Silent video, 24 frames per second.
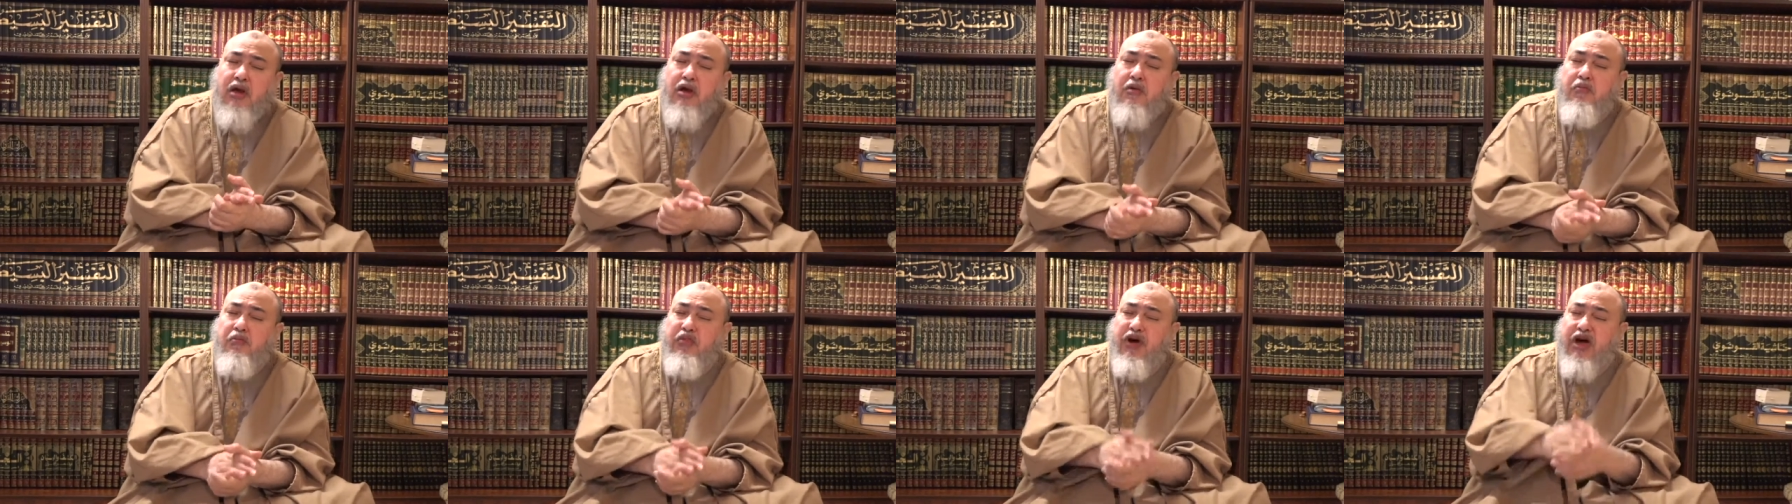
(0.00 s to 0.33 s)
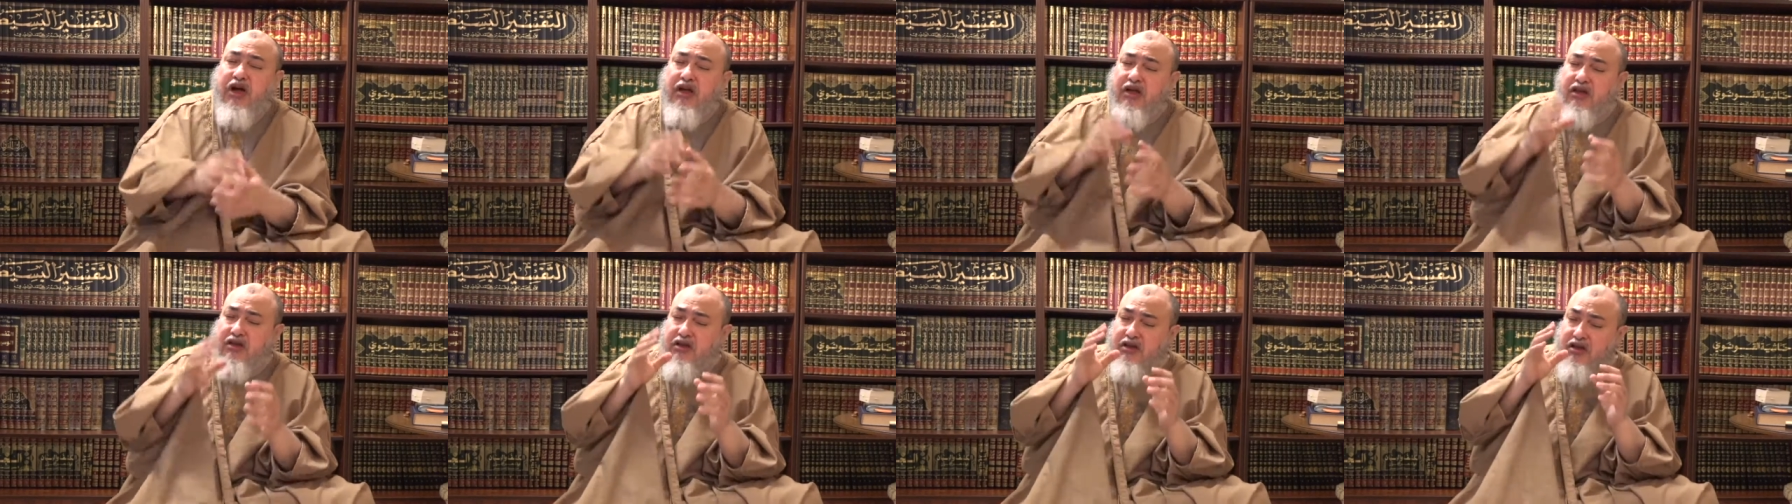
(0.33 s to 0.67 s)

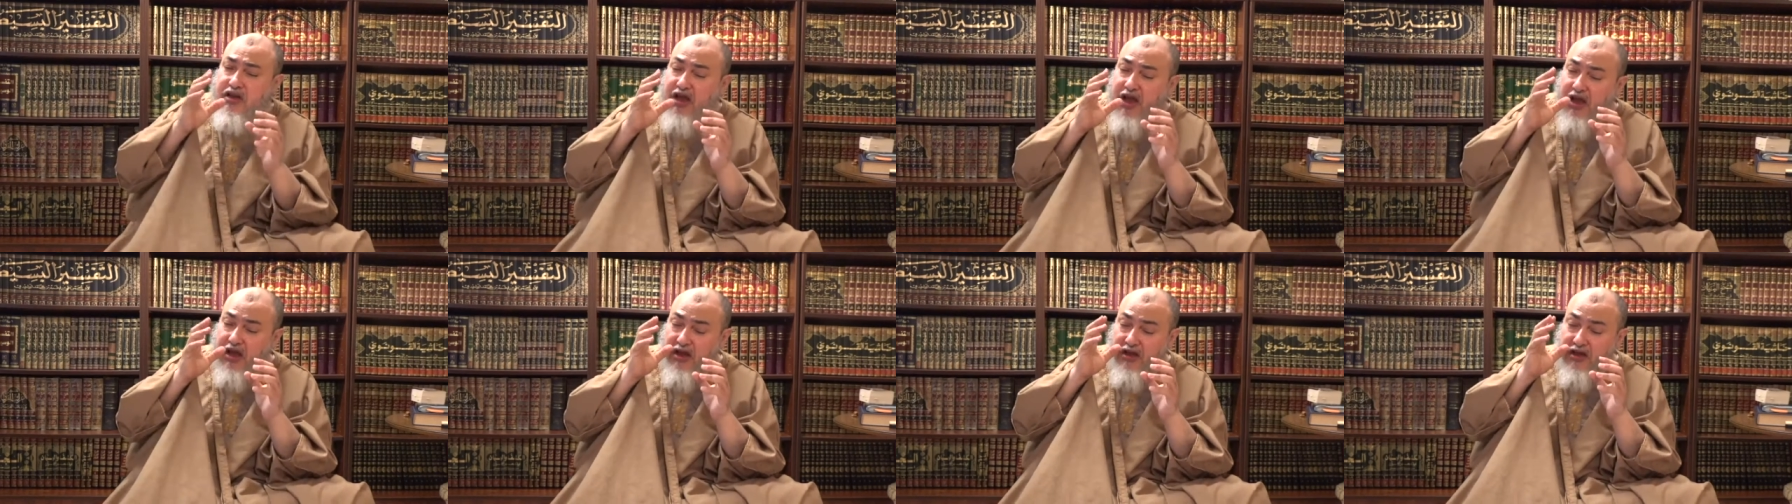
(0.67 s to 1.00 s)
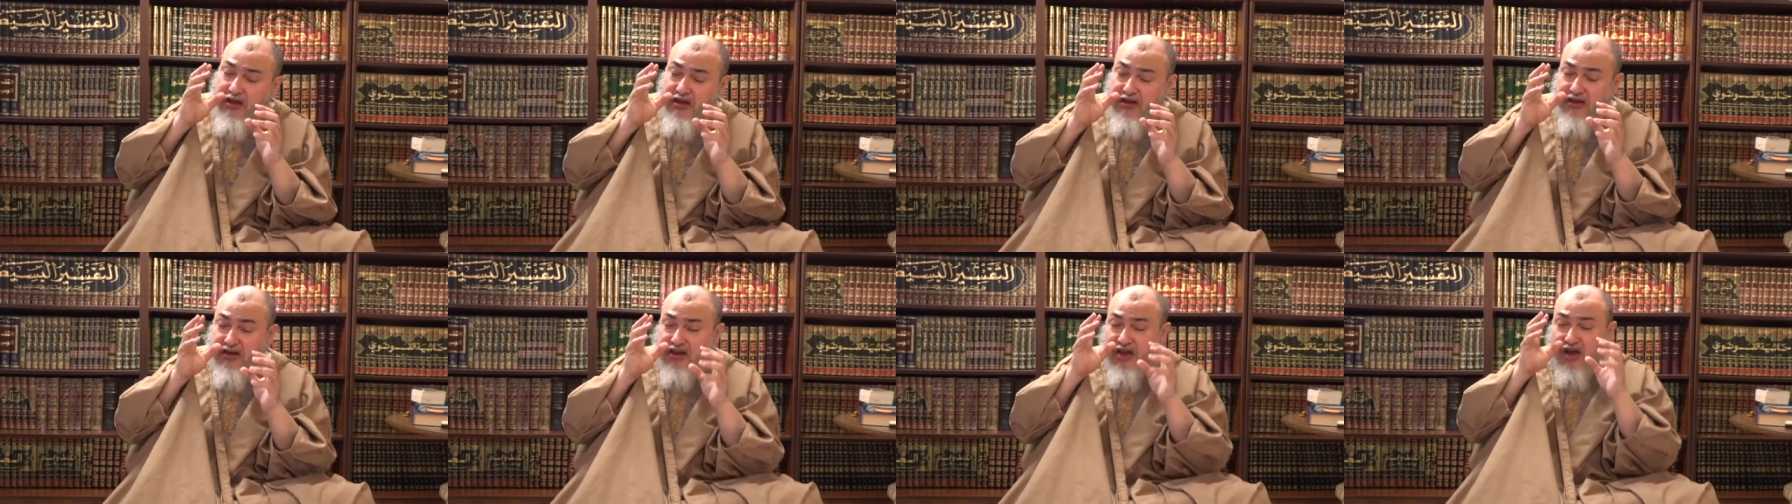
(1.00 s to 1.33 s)
But the
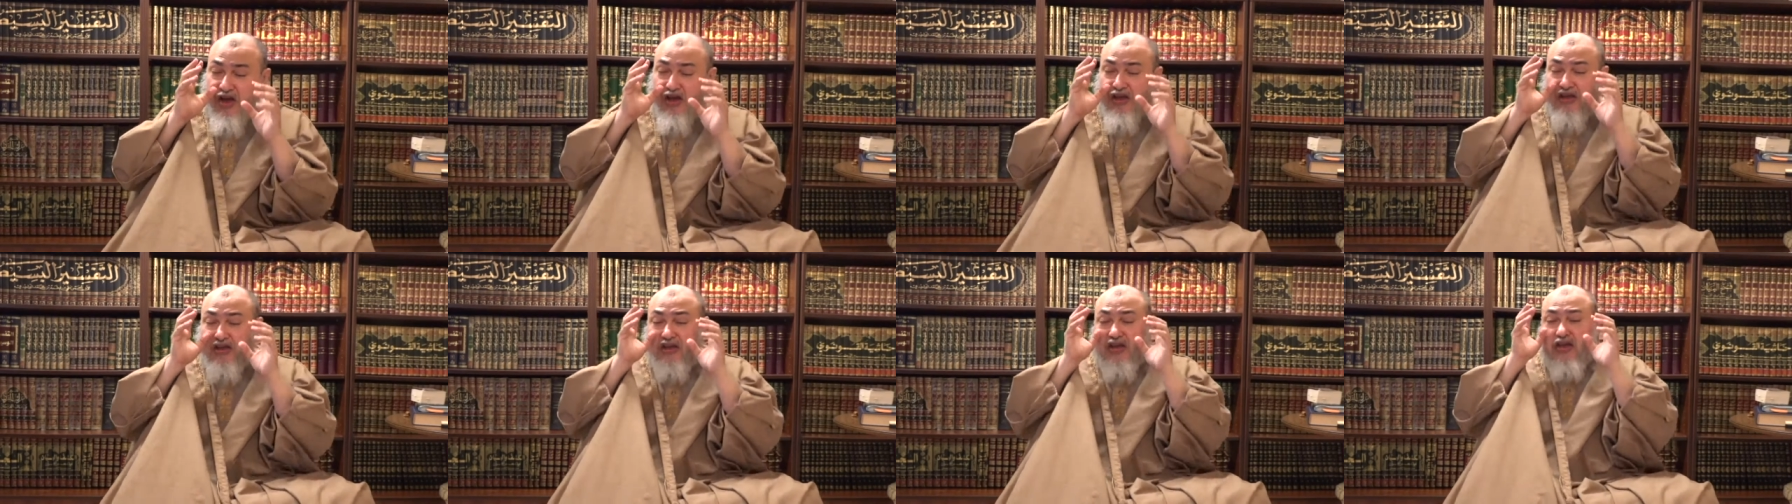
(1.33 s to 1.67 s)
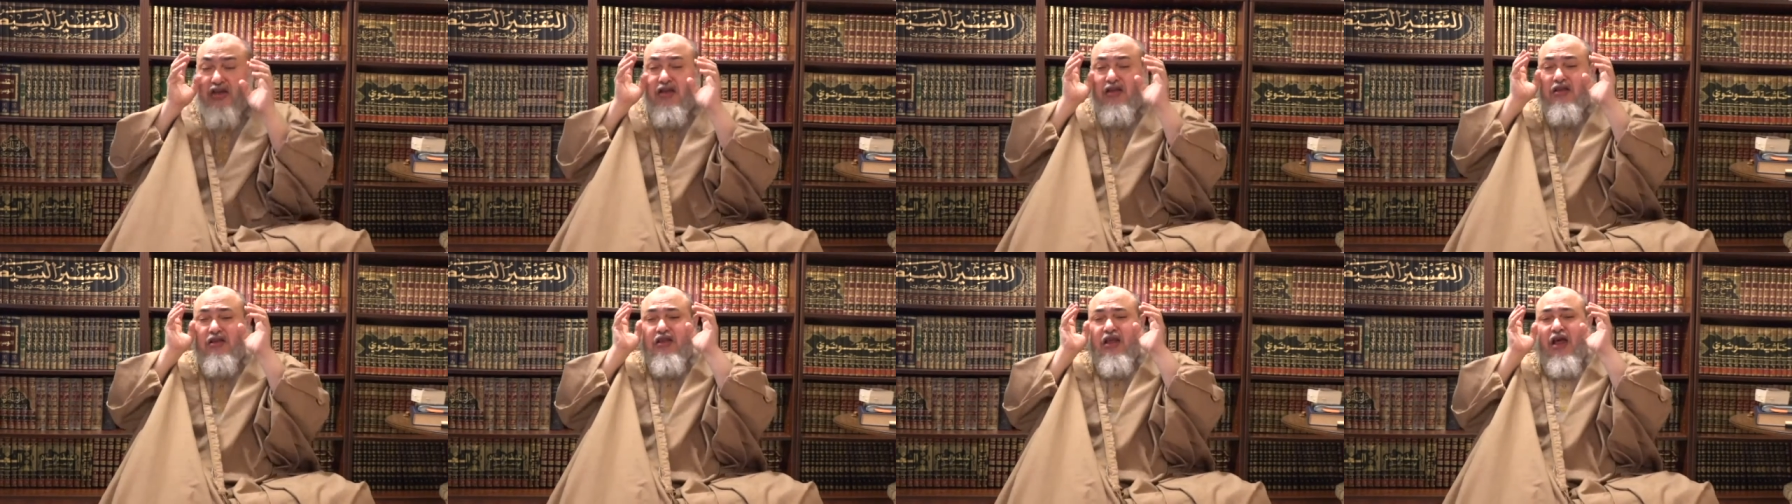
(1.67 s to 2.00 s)

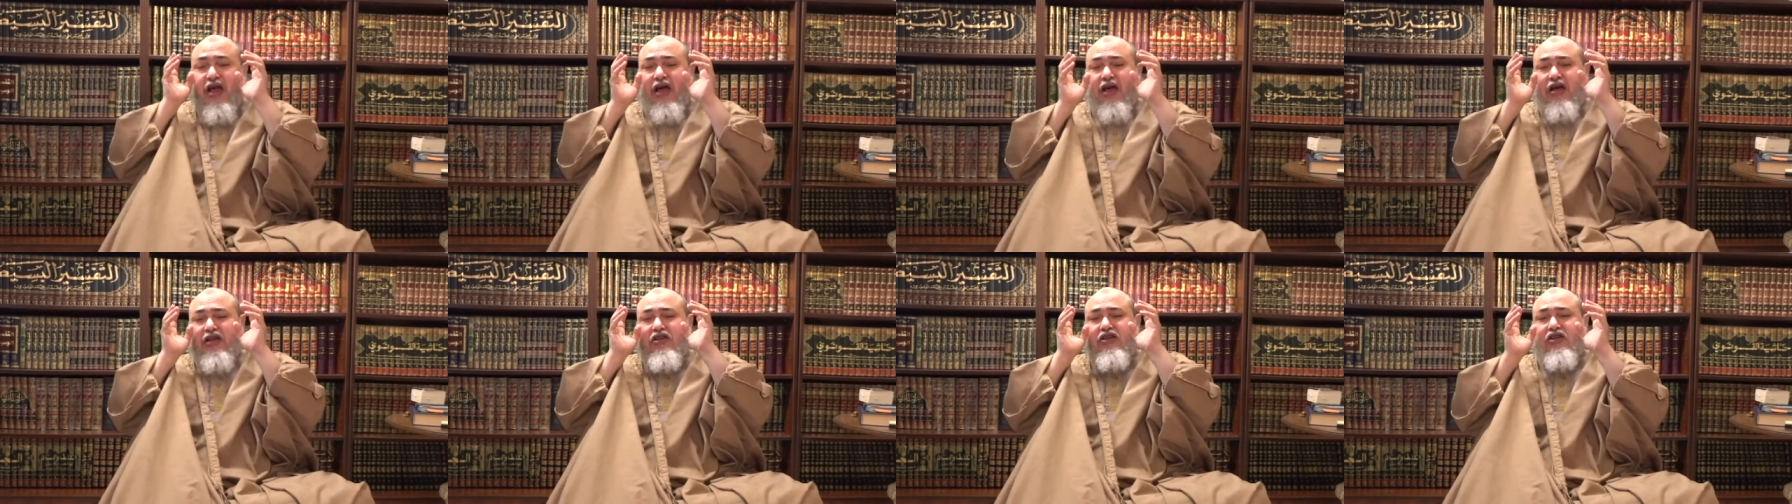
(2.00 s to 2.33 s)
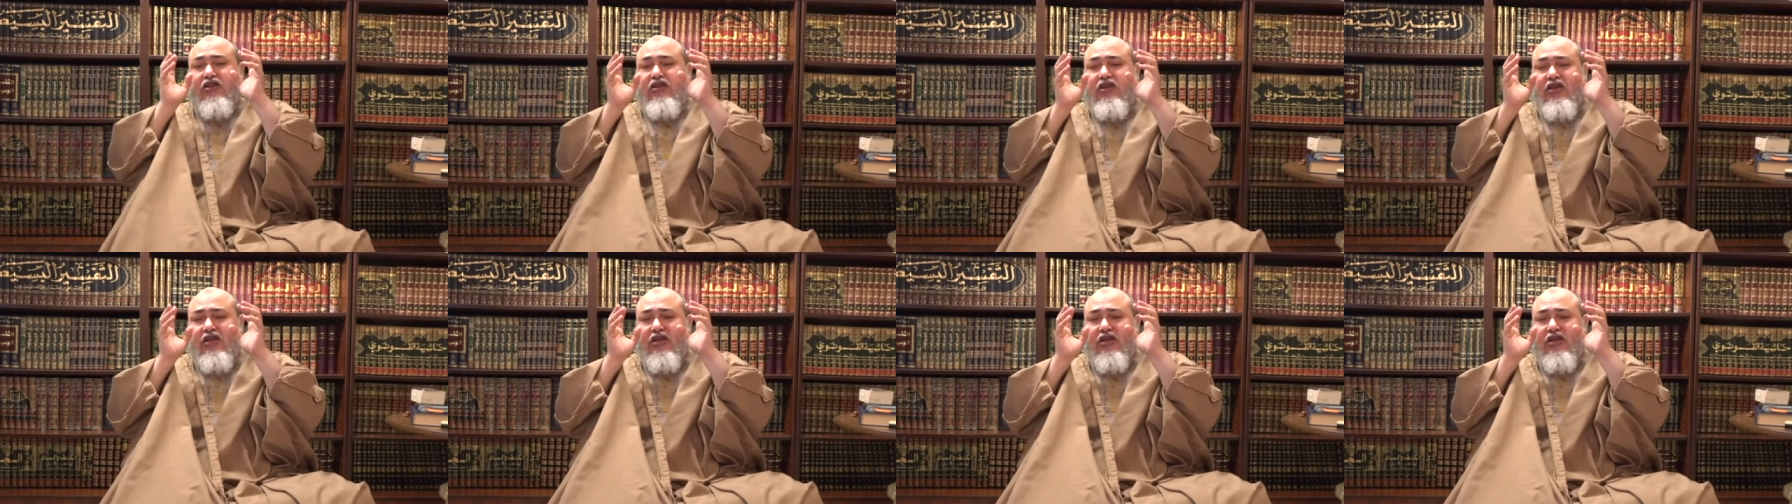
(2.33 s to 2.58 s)
idea that